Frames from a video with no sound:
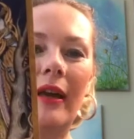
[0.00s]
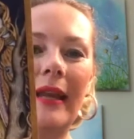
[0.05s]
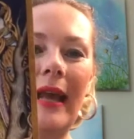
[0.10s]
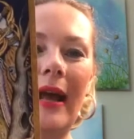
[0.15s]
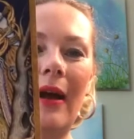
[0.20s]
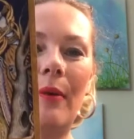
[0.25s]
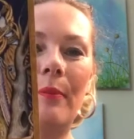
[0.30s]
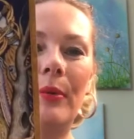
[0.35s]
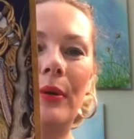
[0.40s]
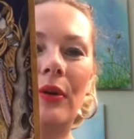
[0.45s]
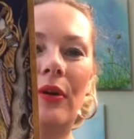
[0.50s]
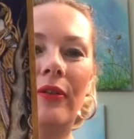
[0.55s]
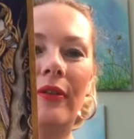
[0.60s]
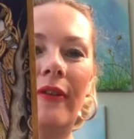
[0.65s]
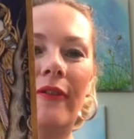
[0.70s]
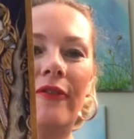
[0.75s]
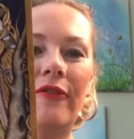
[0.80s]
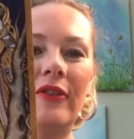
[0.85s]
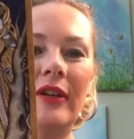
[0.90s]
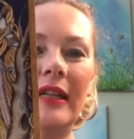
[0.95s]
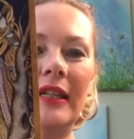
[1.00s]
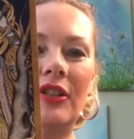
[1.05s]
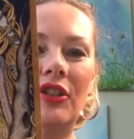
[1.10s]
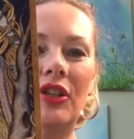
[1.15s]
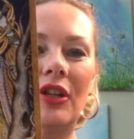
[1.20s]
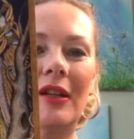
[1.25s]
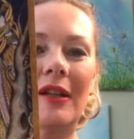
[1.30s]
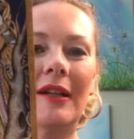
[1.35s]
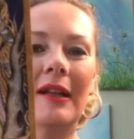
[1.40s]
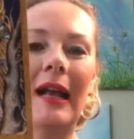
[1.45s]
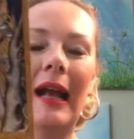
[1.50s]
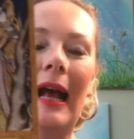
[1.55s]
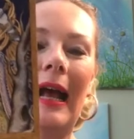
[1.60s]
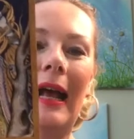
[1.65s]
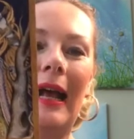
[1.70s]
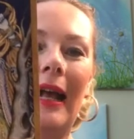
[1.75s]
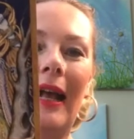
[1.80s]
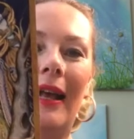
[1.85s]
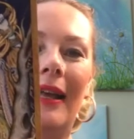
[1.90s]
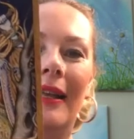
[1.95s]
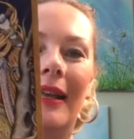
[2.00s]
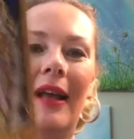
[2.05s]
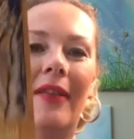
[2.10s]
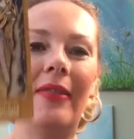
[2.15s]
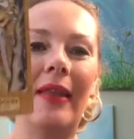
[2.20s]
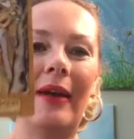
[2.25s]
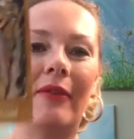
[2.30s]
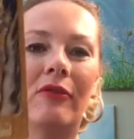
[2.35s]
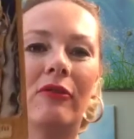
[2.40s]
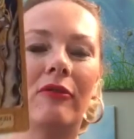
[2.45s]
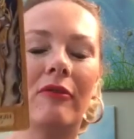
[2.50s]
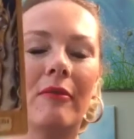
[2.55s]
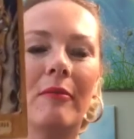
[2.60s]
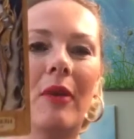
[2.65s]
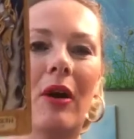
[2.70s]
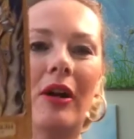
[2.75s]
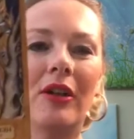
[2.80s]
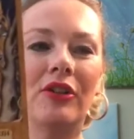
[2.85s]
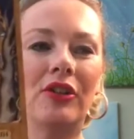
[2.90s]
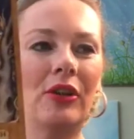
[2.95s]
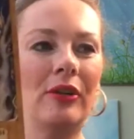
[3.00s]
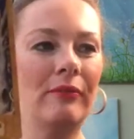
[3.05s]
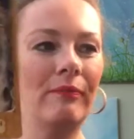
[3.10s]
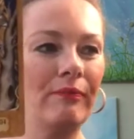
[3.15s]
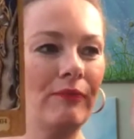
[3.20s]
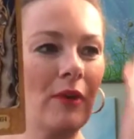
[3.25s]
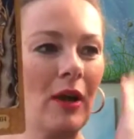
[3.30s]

it out, put it on the fridge, and that will remind you,